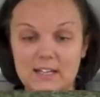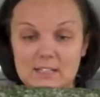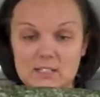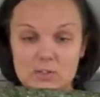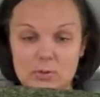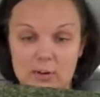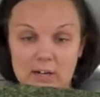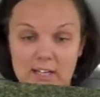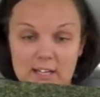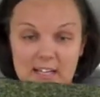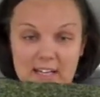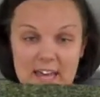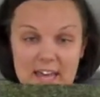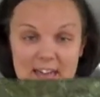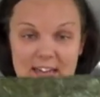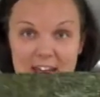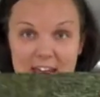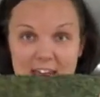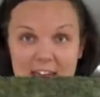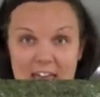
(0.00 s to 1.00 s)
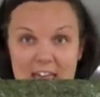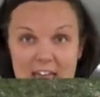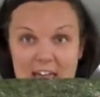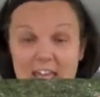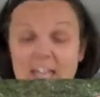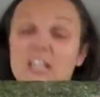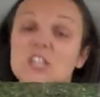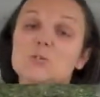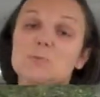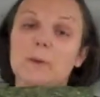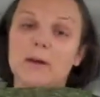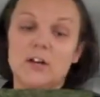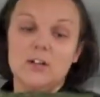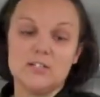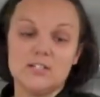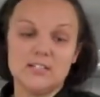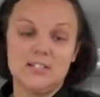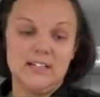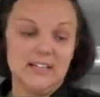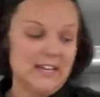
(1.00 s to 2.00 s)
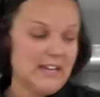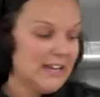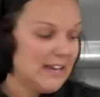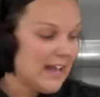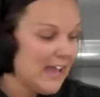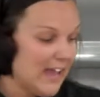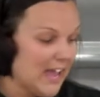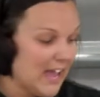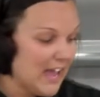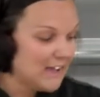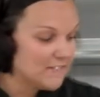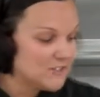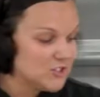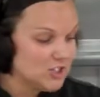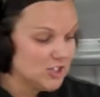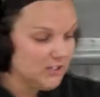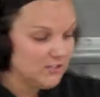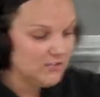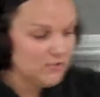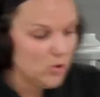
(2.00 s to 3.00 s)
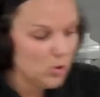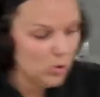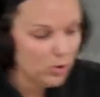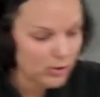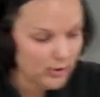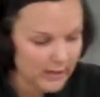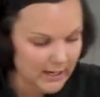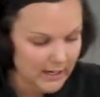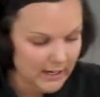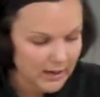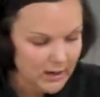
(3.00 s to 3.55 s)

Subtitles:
is going to get, each pair is going to get a half sheet of nori.